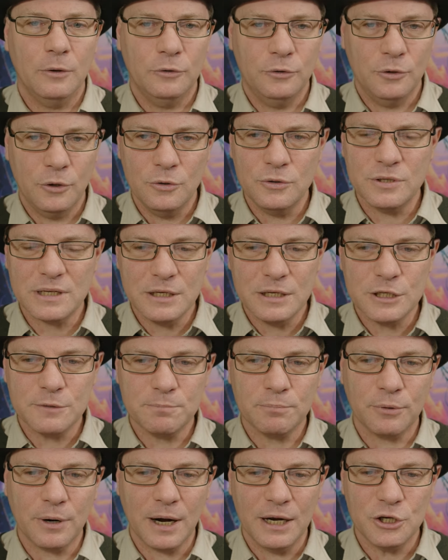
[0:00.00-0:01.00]
Use
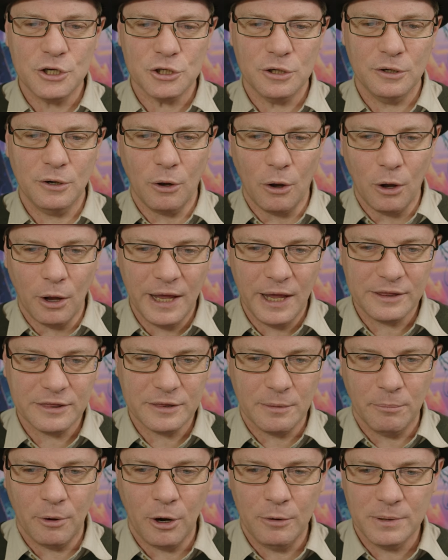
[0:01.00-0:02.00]
inspiration
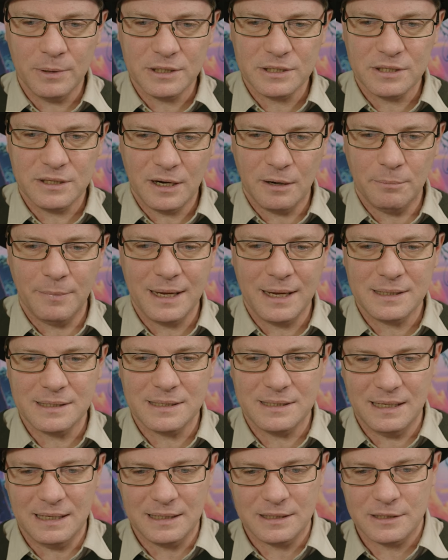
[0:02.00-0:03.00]
at the moment that it makes
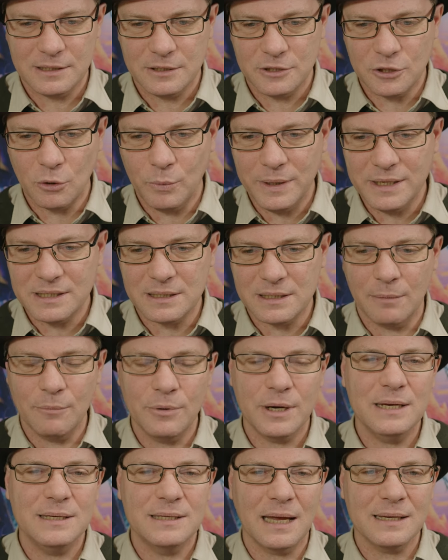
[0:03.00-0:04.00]
sense. So when
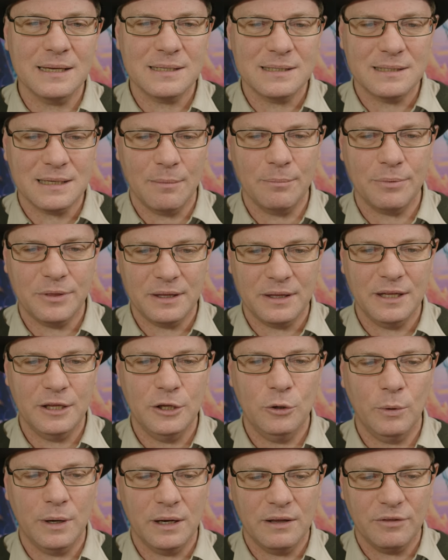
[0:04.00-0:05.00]
somebody does something
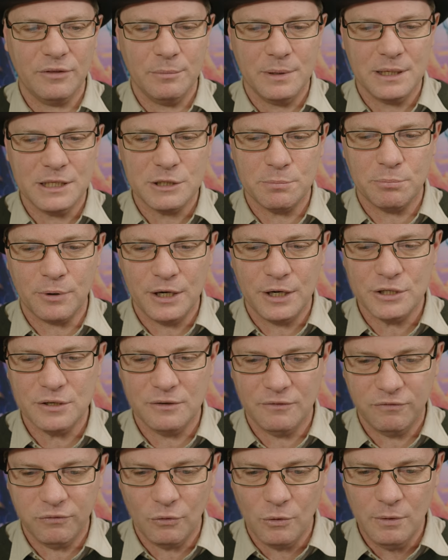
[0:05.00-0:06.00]
that you want to give them
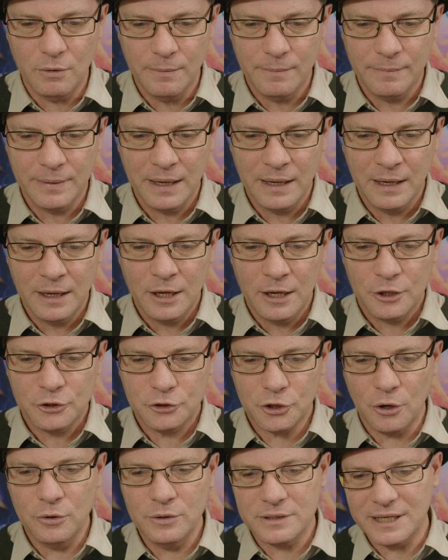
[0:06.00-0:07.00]
inspiration for,
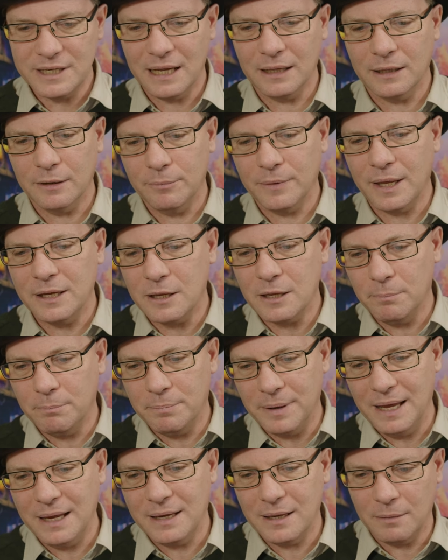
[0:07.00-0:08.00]
don't tell them they can
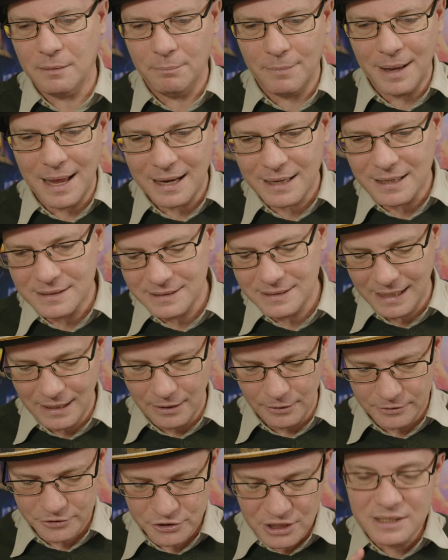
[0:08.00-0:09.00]
bank it and mark it
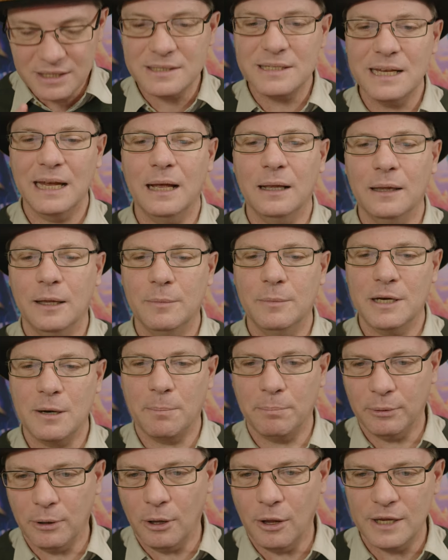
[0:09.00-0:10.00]
down. Just tell them it
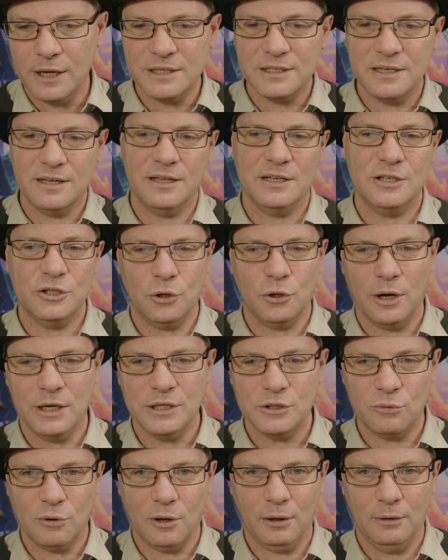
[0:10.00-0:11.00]
applies to this
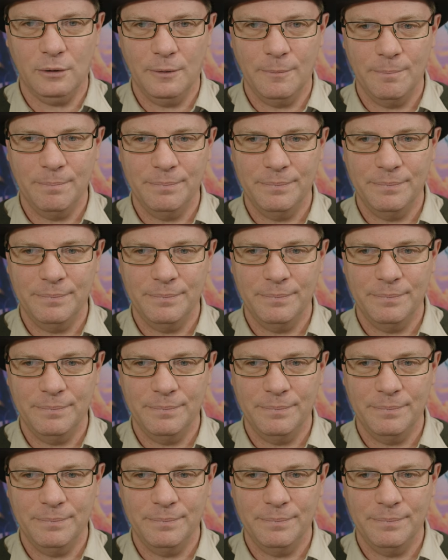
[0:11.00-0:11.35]
dice roll.